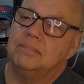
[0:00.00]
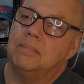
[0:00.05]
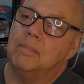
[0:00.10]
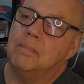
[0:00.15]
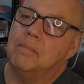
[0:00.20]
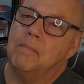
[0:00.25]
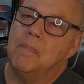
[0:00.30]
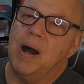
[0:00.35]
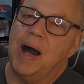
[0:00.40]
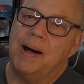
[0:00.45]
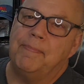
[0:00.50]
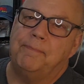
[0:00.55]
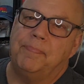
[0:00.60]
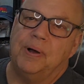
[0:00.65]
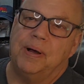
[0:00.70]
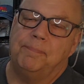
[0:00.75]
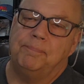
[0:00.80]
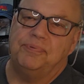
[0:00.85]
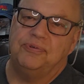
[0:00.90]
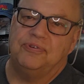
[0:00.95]
mop
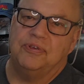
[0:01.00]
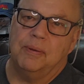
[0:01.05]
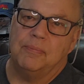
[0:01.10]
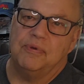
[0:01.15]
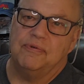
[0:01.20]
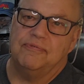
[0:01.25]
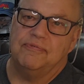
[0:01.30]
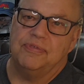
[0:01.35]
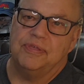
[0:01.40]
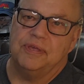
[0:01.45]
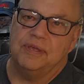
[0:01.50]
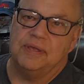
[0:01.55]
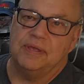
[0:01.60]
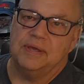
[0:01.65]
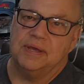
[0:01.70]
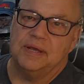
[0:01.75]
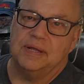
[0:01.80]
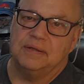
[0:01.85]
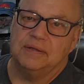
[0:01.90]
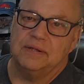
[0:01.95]
up some of
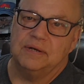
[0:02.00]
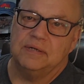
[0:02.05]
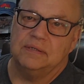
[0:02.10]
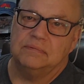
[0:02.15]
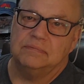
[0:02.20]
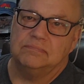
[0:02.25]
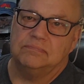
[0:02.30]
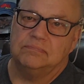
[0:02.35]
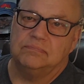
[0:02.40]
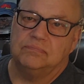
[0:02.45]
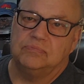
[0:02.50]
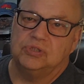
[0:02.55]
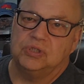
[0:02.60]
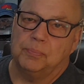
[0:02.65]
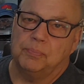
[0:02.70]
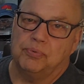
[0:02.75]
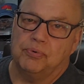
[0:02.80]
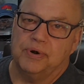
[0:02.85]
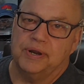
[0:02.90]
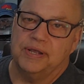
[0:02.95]
the little
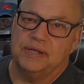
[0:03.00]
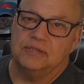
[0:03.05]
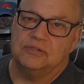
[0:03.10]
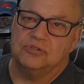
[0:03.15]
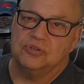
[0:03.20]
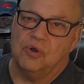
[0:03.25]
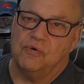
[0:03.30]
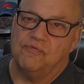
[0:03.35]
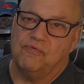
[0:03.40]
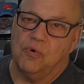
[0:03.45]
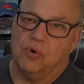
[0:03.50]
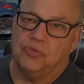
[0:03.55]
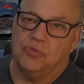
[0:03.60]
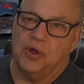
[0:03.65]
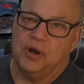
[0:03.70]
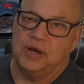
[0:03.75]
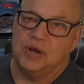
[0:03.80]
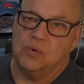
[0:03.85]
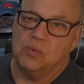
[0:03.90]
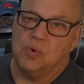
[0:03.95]
debris and so forth
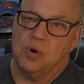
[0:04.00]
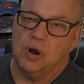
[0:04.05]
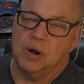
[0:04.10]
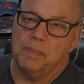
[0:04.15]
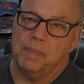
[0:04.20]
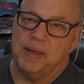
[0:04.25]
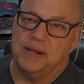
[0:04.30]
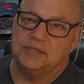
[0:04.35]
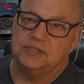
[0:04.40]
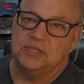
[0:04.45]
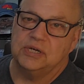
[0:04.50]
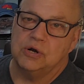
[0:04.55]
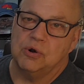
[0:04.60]
on your workbench.